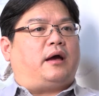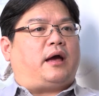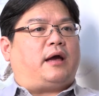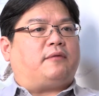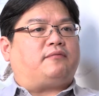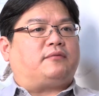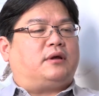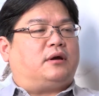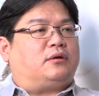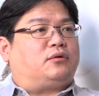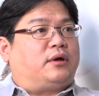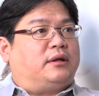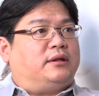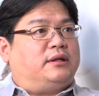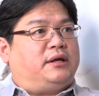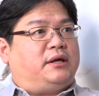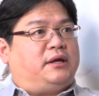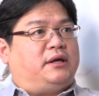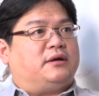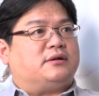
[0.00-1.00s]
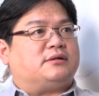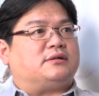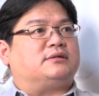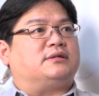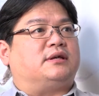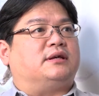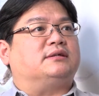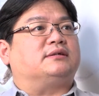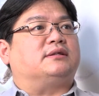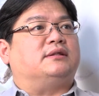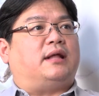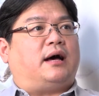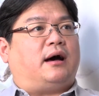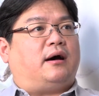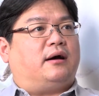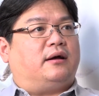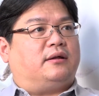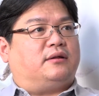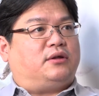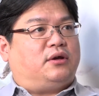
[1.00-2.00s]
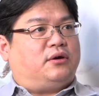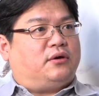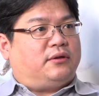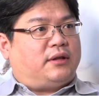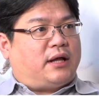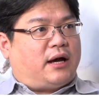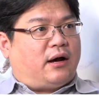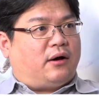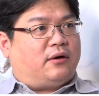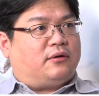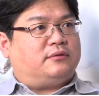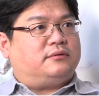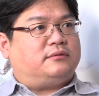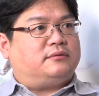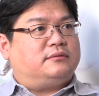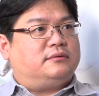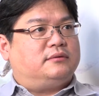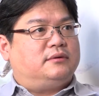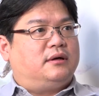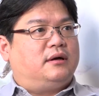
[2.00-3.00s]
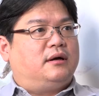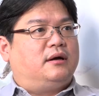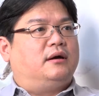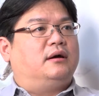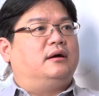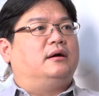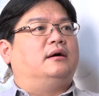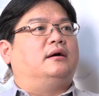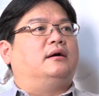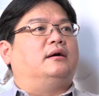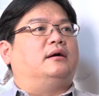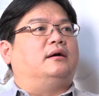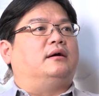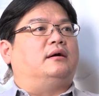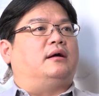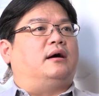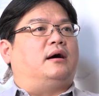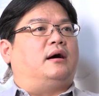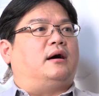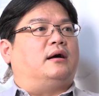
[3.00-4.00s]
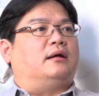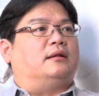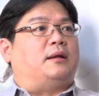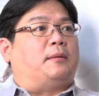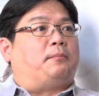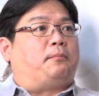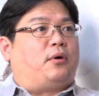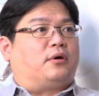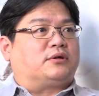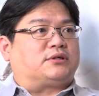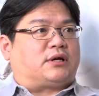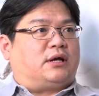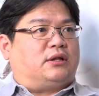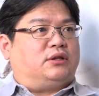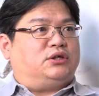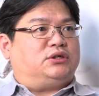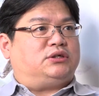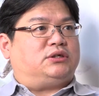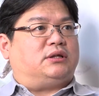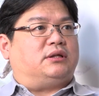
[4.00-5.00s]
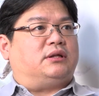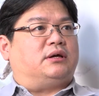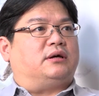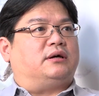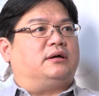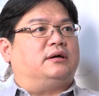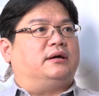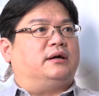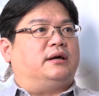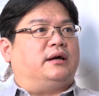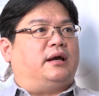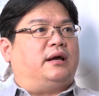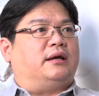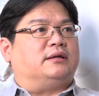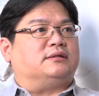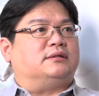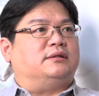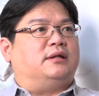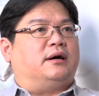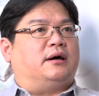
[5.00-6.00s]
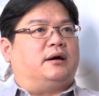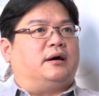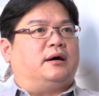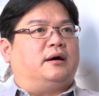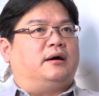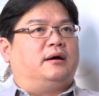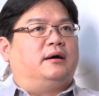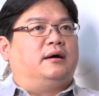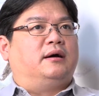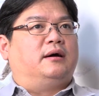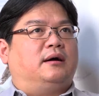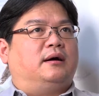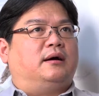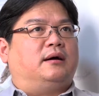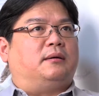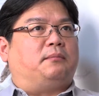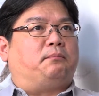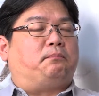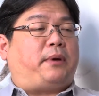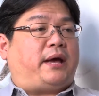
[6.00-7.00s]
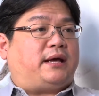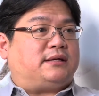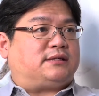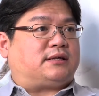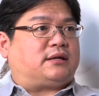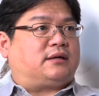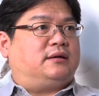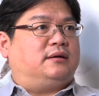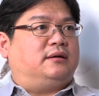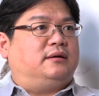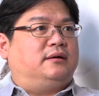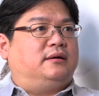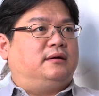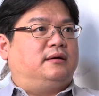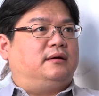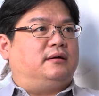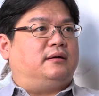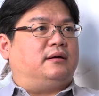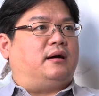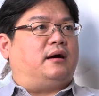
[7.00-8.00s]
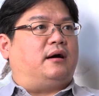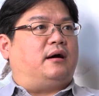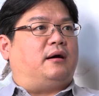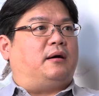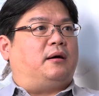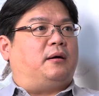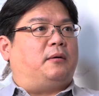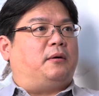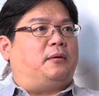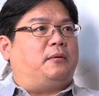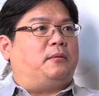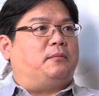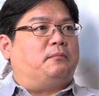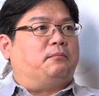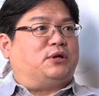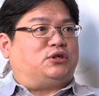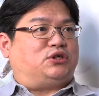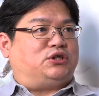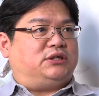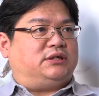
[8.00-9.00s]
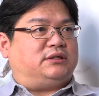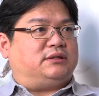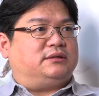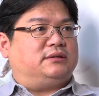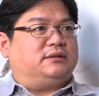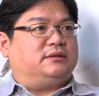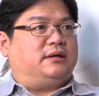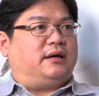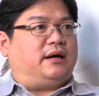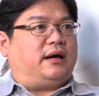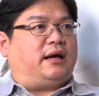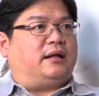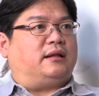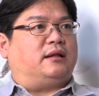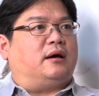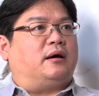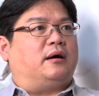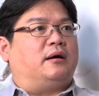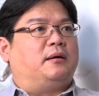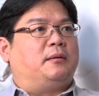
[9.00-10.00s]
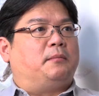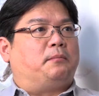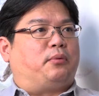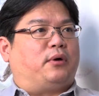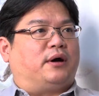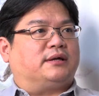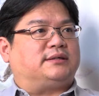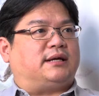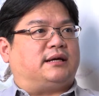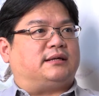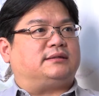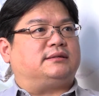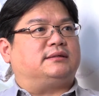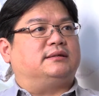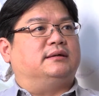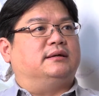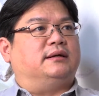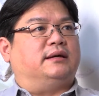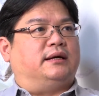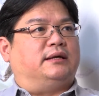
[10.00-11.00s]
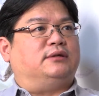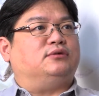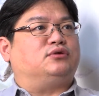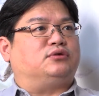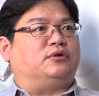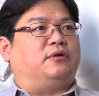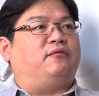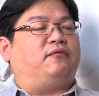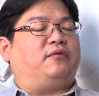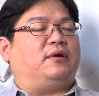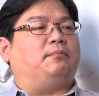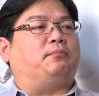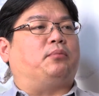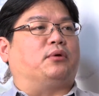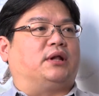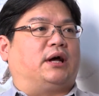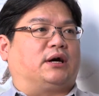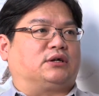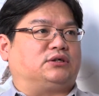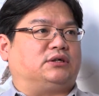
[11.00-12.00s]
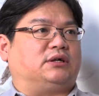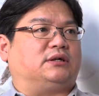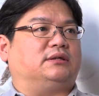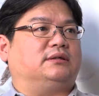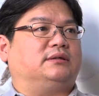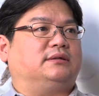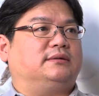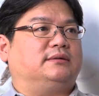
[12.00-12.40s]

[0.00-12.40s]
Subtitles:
after 20 years since now until now, the post conditioner is the best machine and process in shrimp feed production.